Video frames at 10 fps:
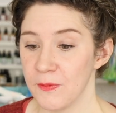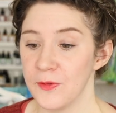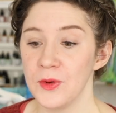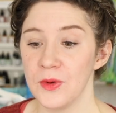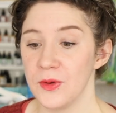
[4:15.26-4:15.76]

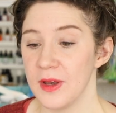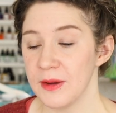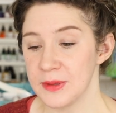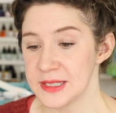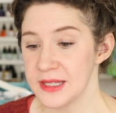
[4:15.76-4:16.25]
food,
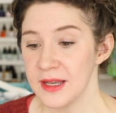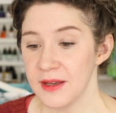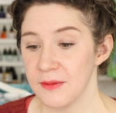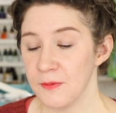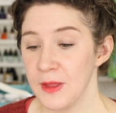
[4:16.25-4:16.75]
it was,
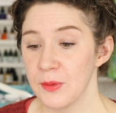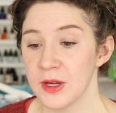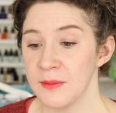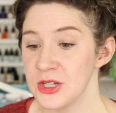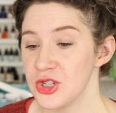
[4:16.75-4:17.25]
they were
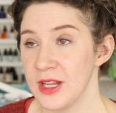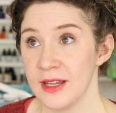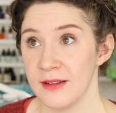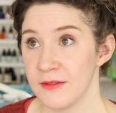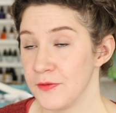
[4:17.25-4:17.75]

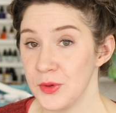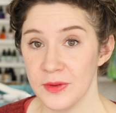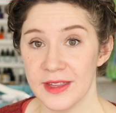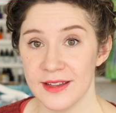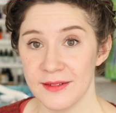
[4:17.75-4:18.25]
commissioning
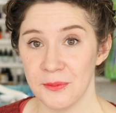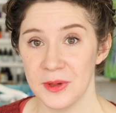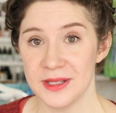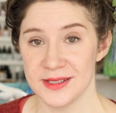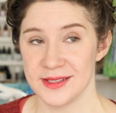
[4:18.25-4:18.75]
food that
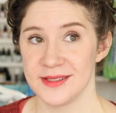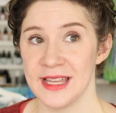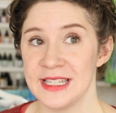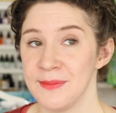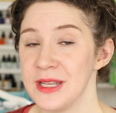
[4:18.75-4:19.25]
was
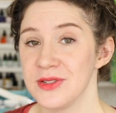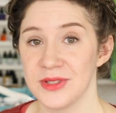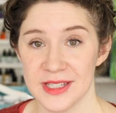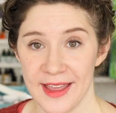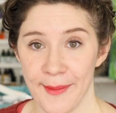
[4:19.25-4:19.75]
sentimental
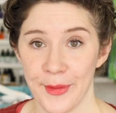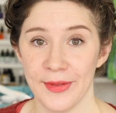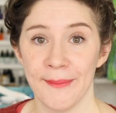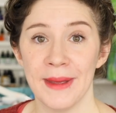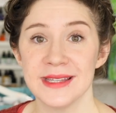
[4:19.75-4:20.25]
to them or
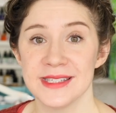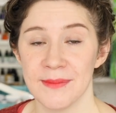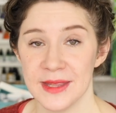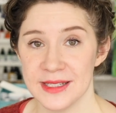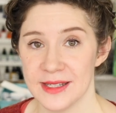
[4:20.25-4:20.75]
that meant
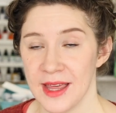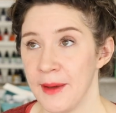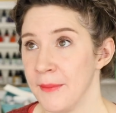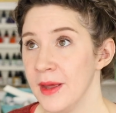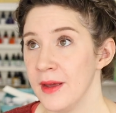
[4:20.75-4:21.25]
something to
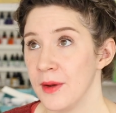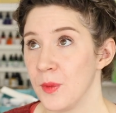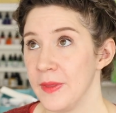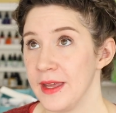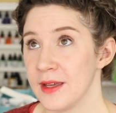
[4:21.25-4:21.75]
them.
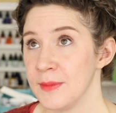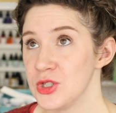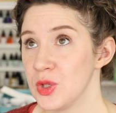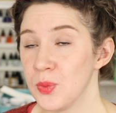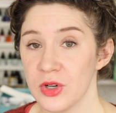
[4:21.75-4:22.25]
When they
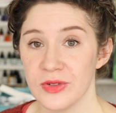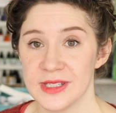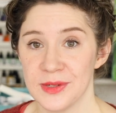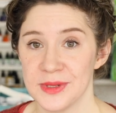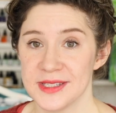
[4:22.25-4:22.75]
commissioned
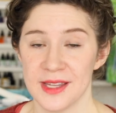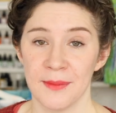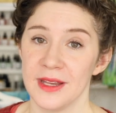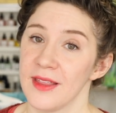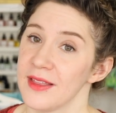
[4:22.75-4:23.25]
portraits, it was
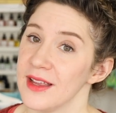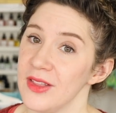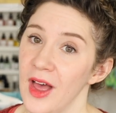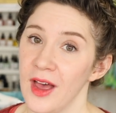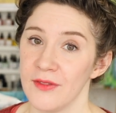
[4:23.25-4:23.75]
somebody that they
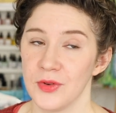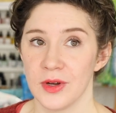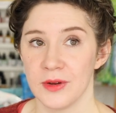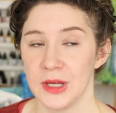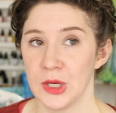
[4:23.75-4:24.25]
loved,
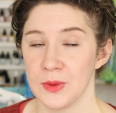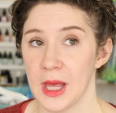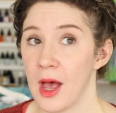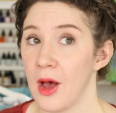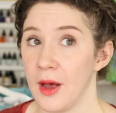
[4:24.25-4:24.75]
or, you know,
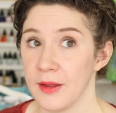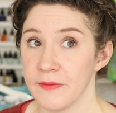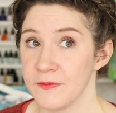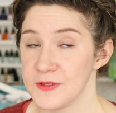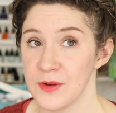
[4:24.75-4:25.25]
uh,
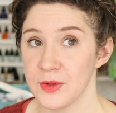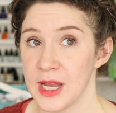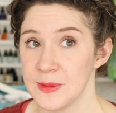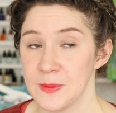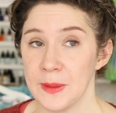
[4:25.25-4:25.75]
several
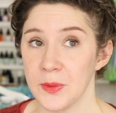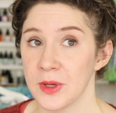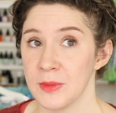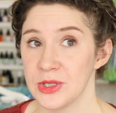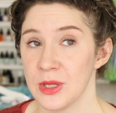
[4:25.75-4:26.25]
times people
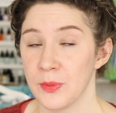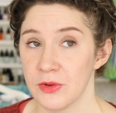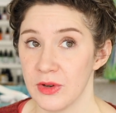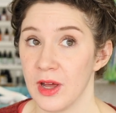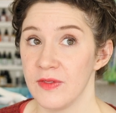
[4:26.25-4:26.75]
commissioned the
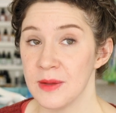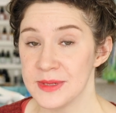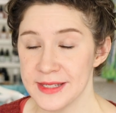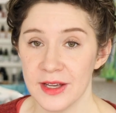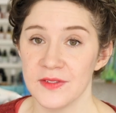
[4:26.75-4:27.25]
portrait of
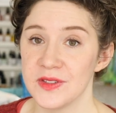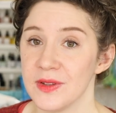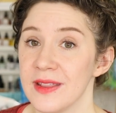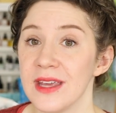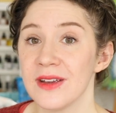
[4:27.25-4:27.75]
themselves so
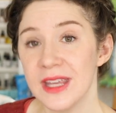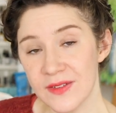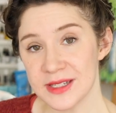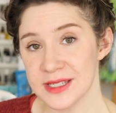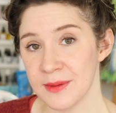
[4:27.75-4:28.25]
that they could
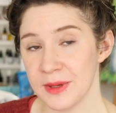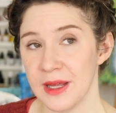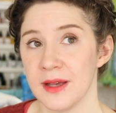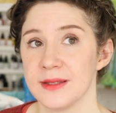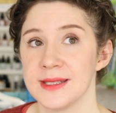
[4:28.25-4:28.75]
give it to
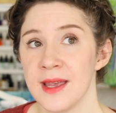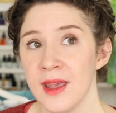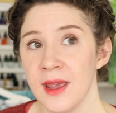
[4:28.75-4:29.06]
somebody else.